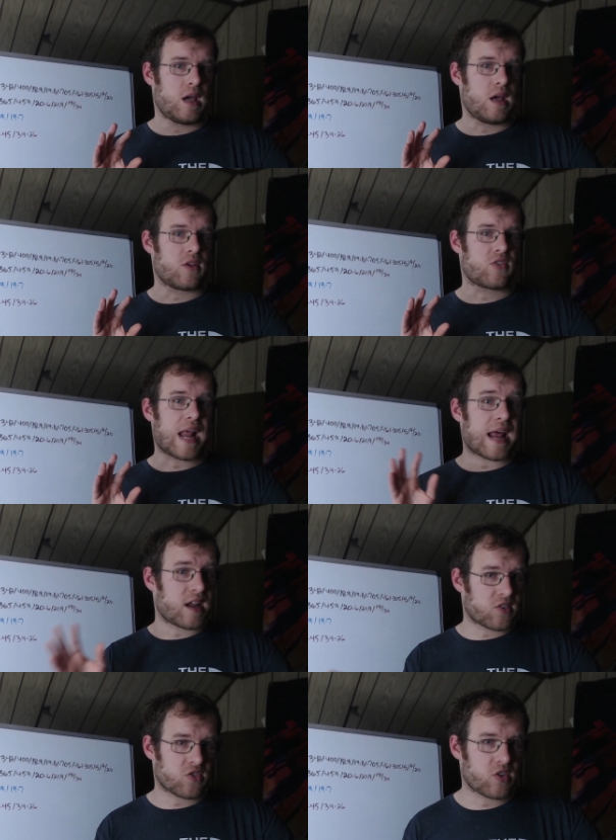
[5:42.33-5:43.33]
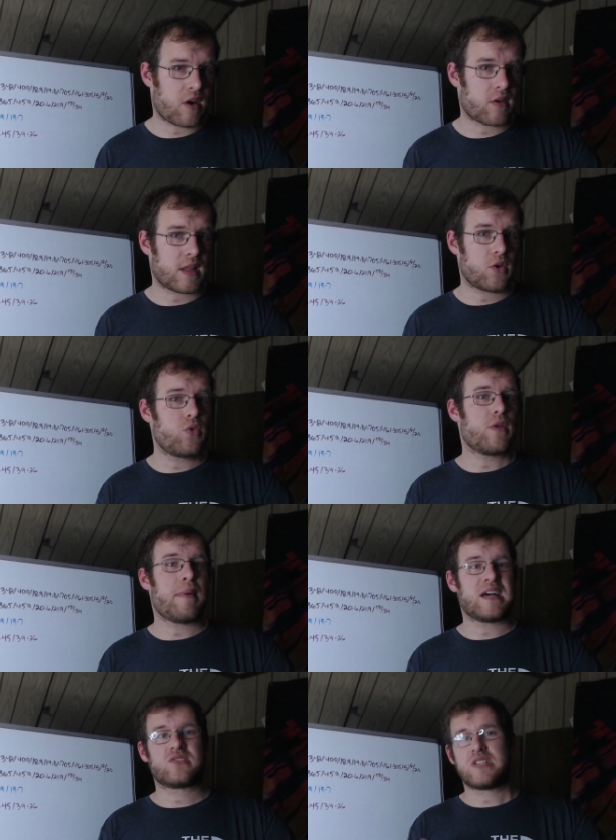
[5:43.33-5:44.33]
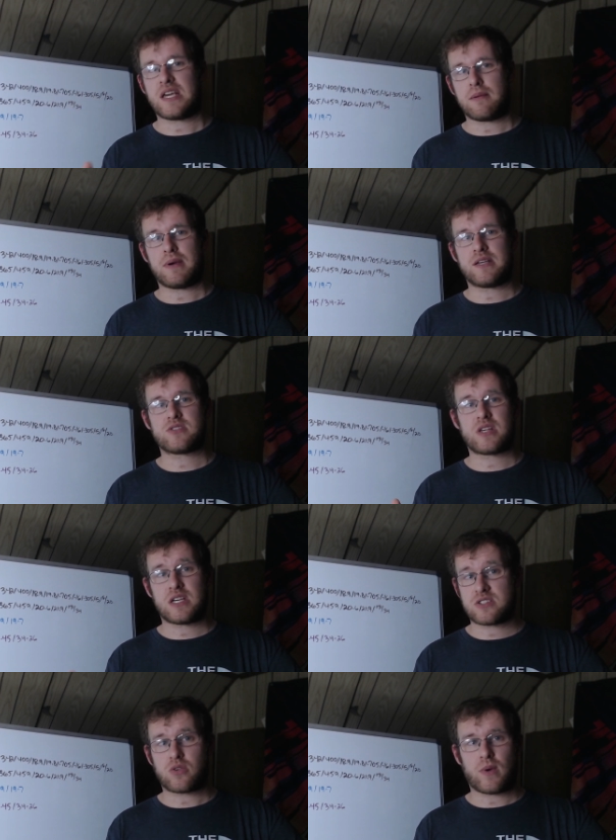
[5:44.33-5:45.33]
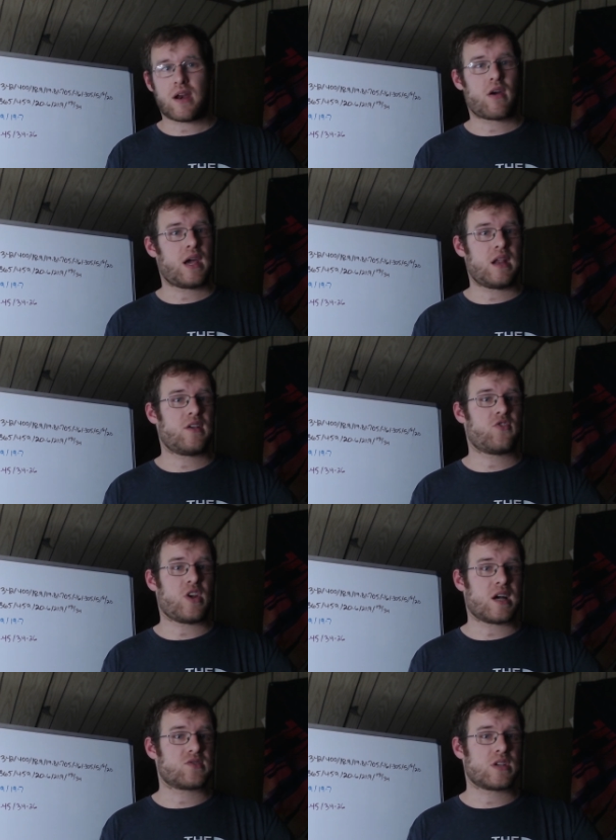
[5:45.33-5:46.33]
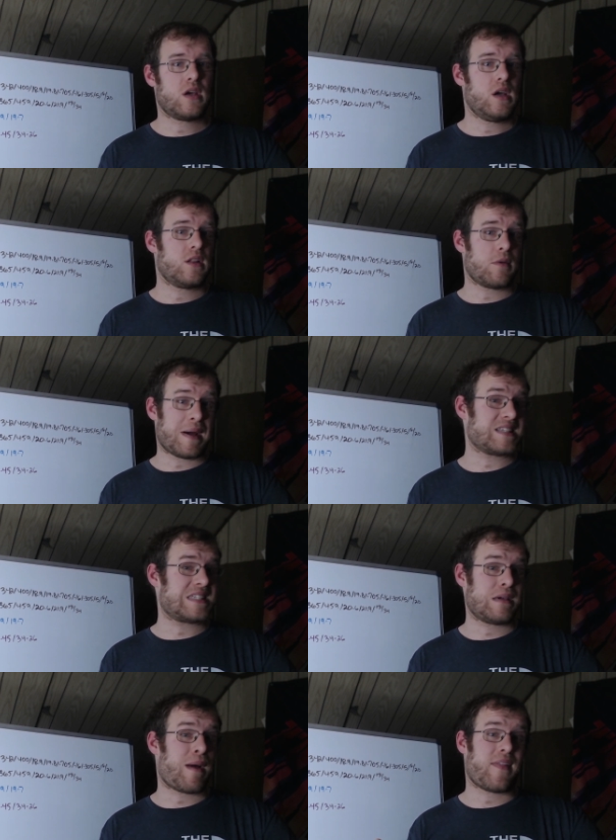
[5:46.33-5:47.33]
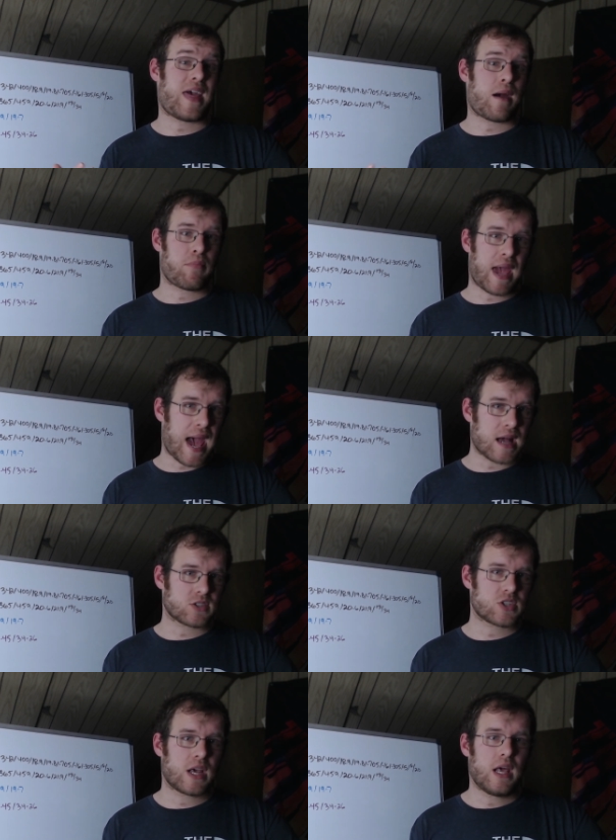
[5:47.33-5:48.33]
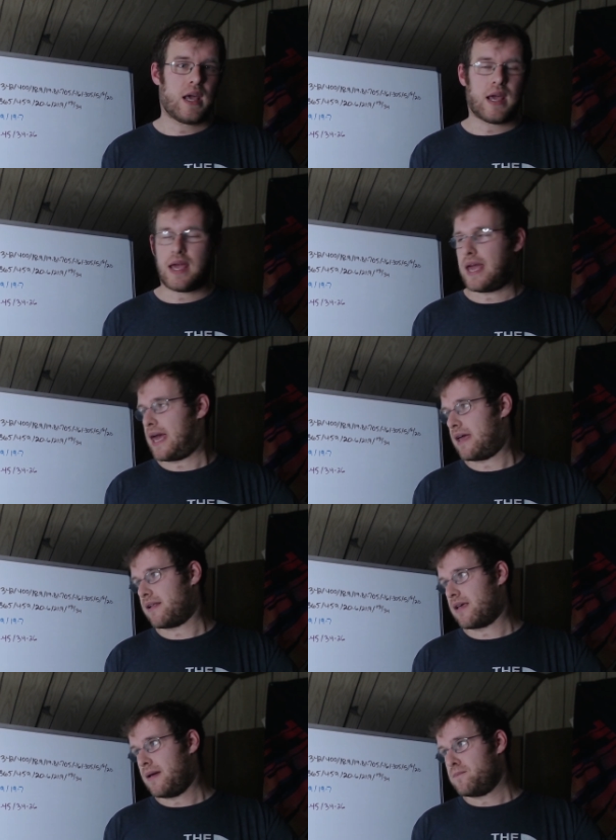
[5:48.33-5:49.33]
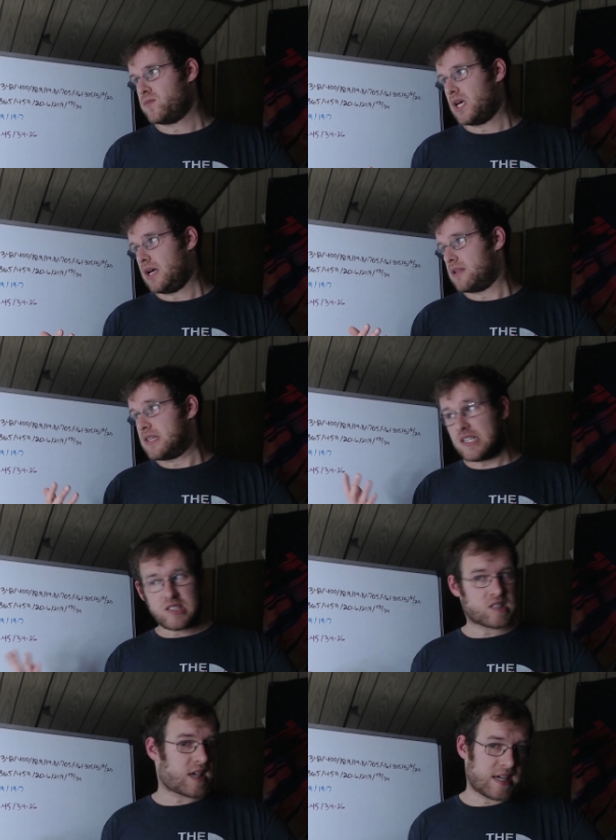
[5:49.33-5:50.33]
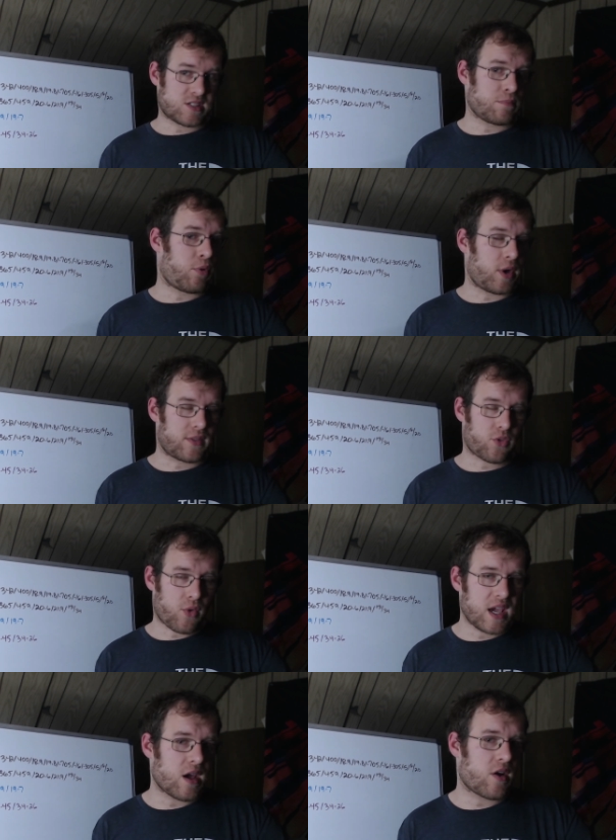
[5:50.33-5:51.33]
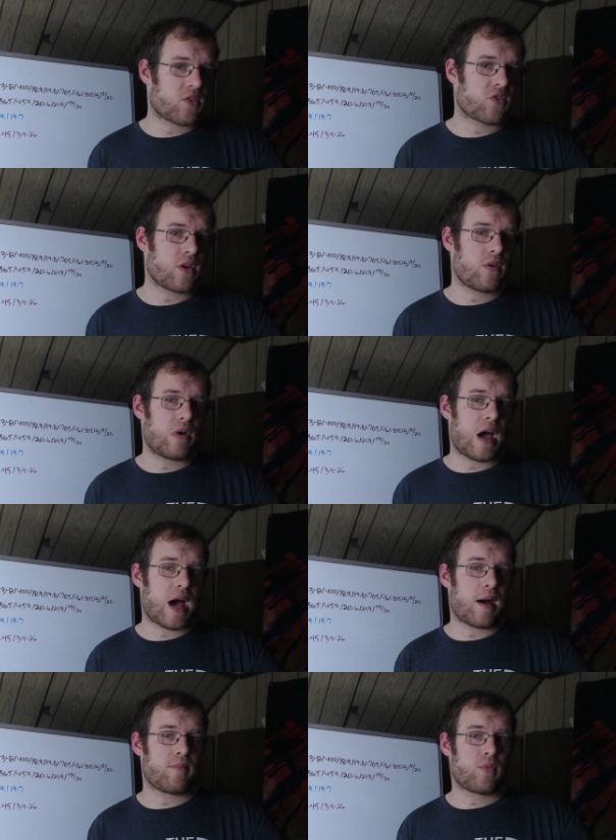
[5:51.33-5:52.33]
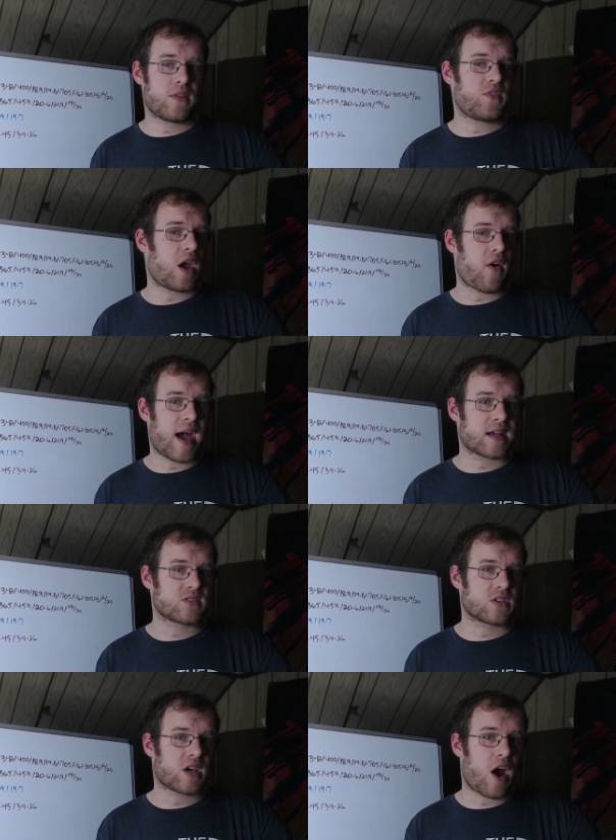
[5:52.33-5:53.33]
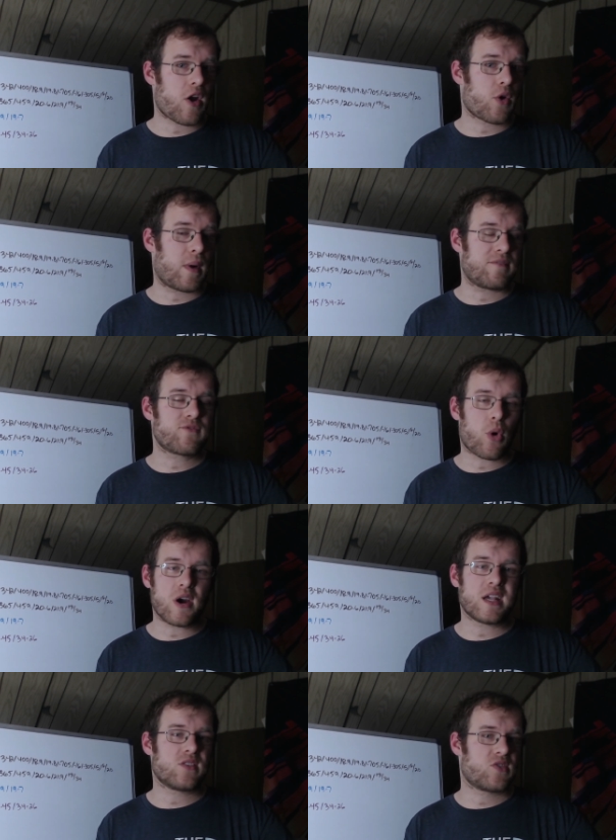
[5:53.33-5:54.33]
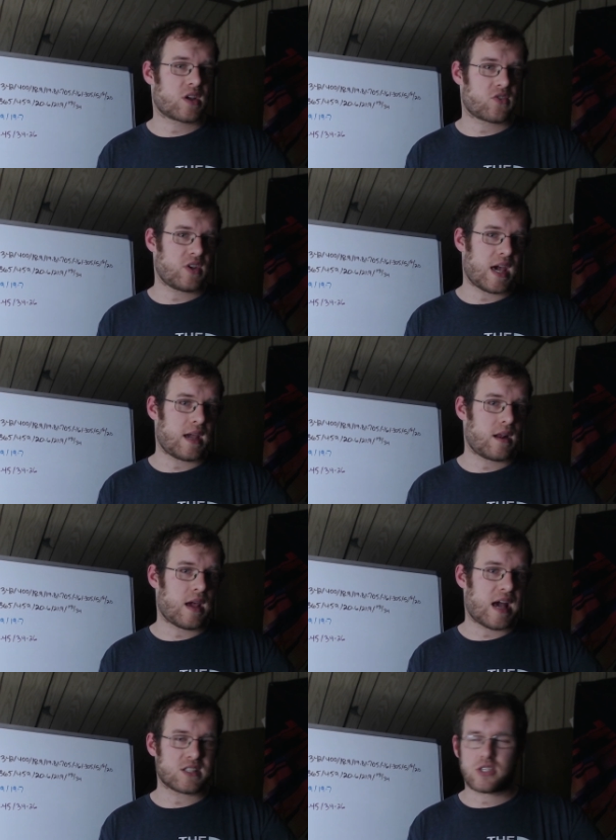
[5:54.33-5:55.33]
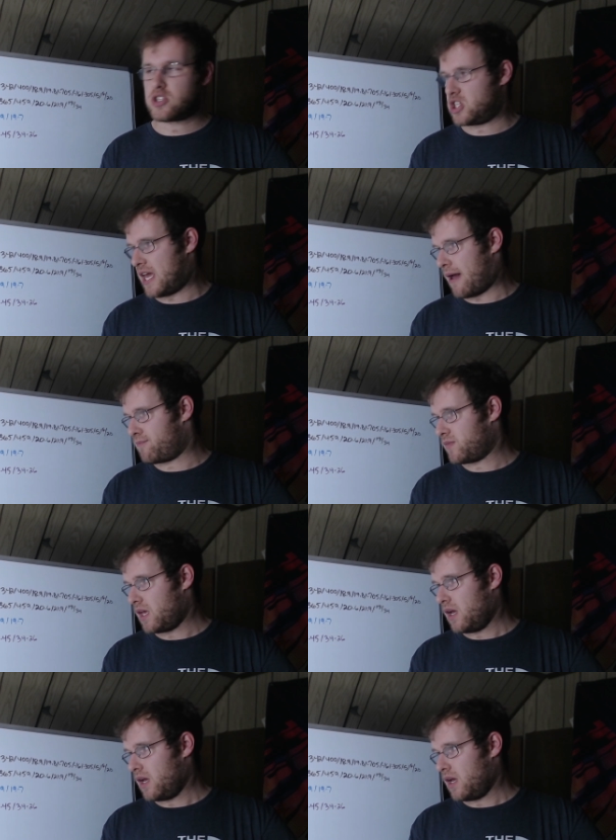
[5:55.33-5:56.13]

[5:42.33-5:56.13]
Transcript: is not necessarily who the best team is the winner. It is just the best team on that patch. And this is case in point. 3 years with DRX, Carter went 40-68 as the GM.